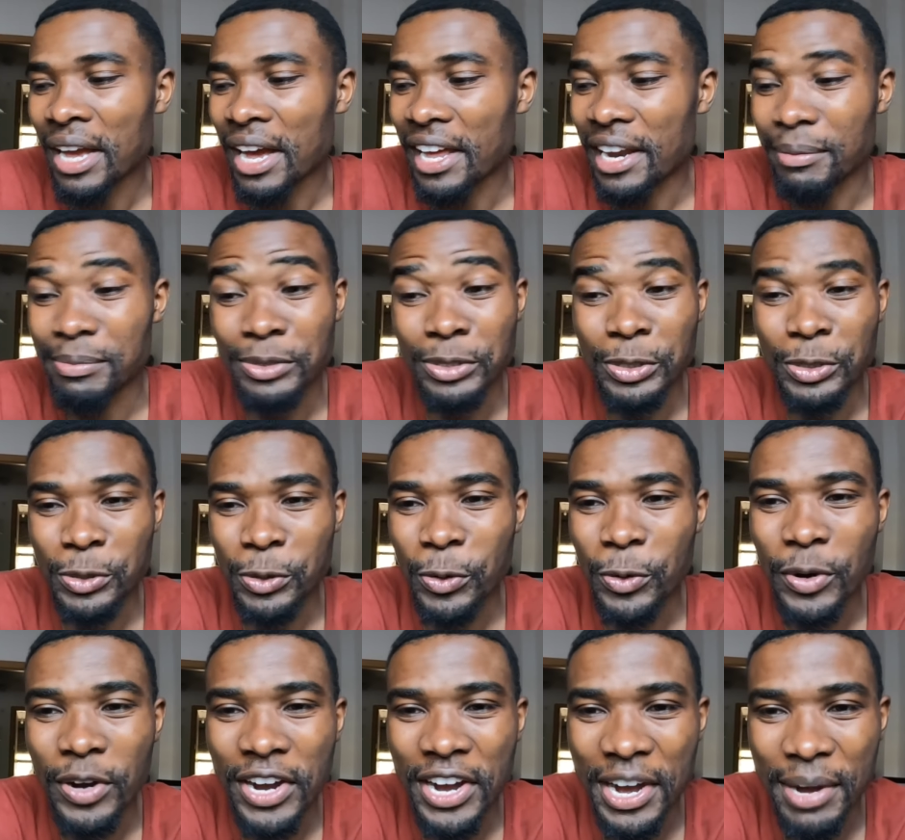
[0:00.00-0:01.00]
And I'm
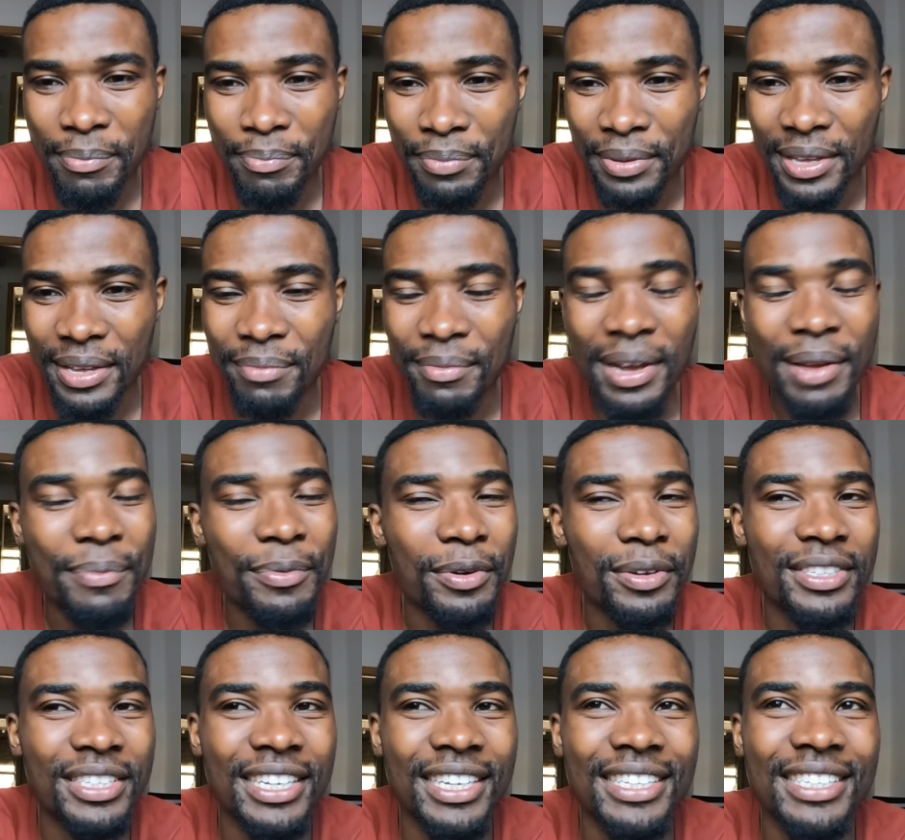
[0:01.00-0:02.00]
so happy. My
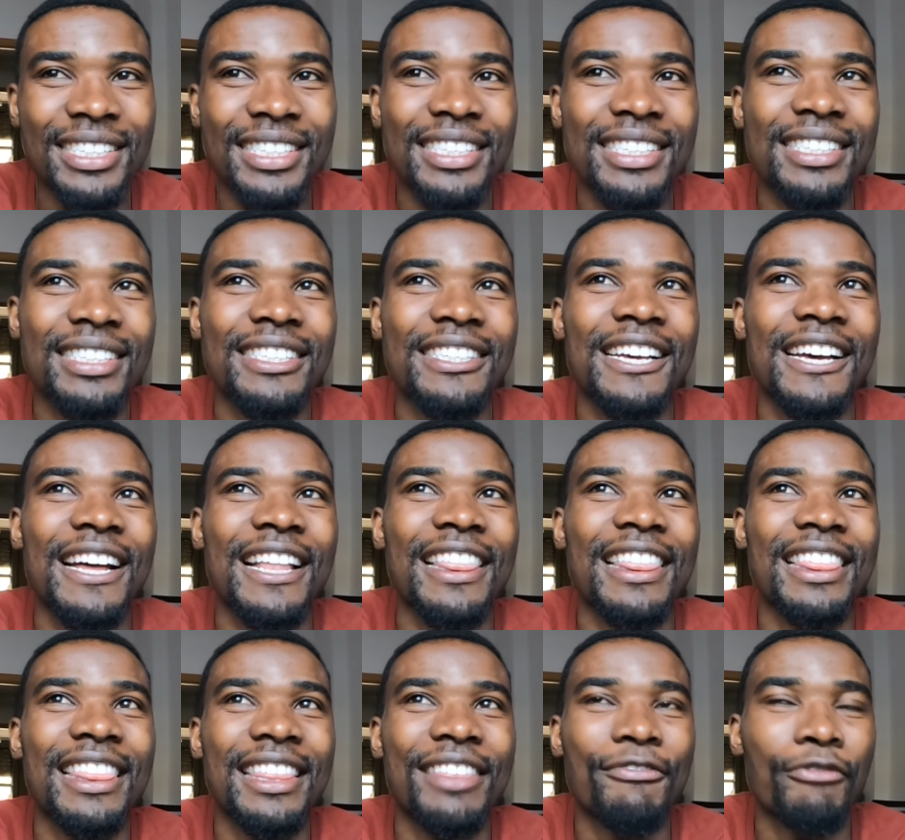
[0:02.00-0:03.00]
project is
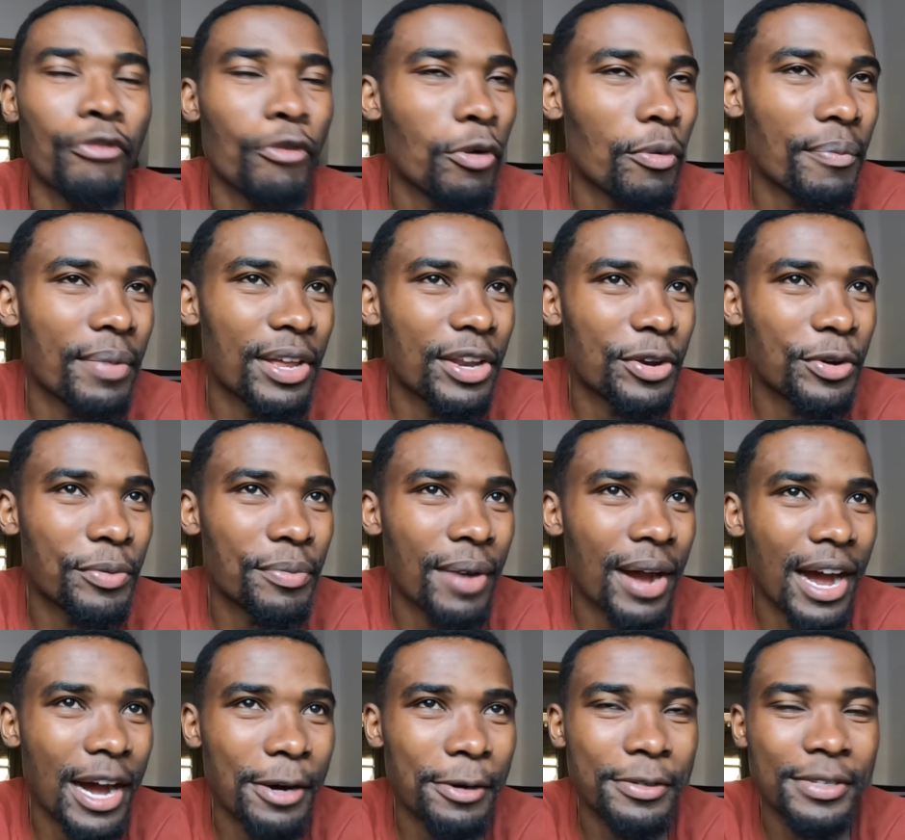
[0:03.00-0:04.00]
a 4-bedroom
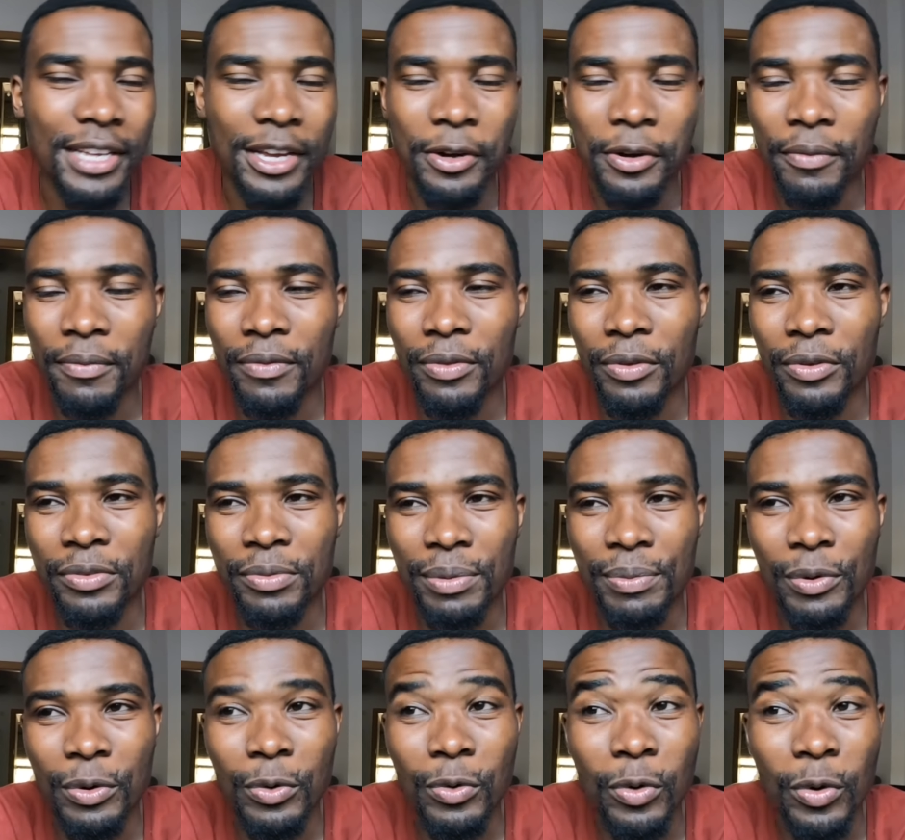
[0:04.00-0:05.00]
house. I hope those
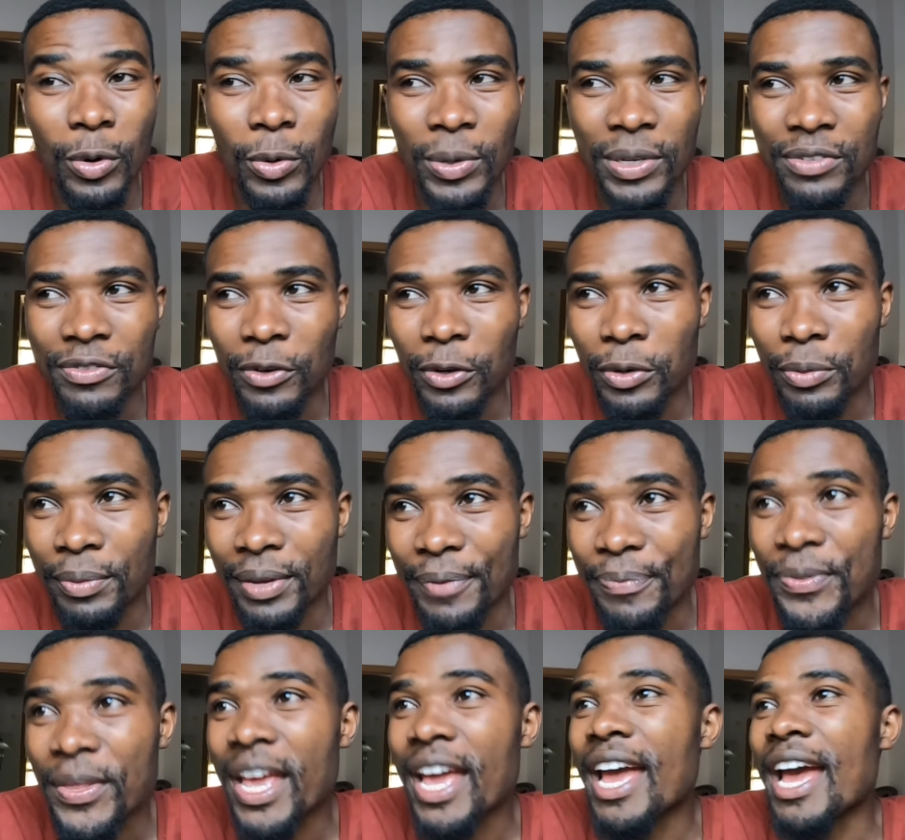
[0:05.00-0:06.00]
people who always follow
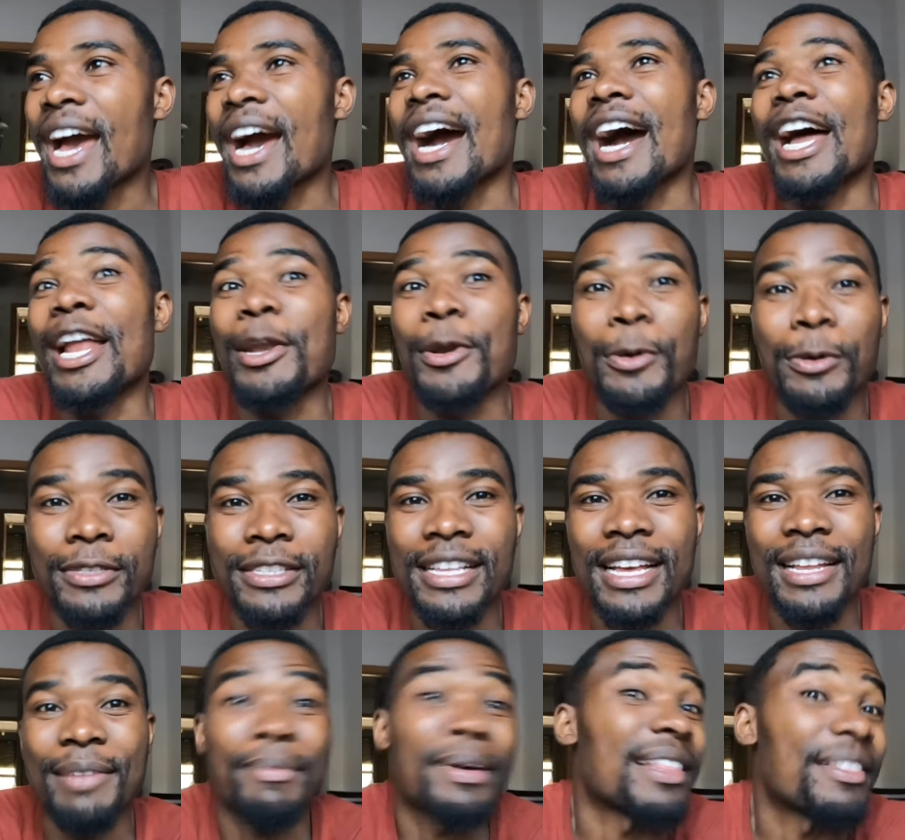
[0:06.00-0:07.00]
me knows that.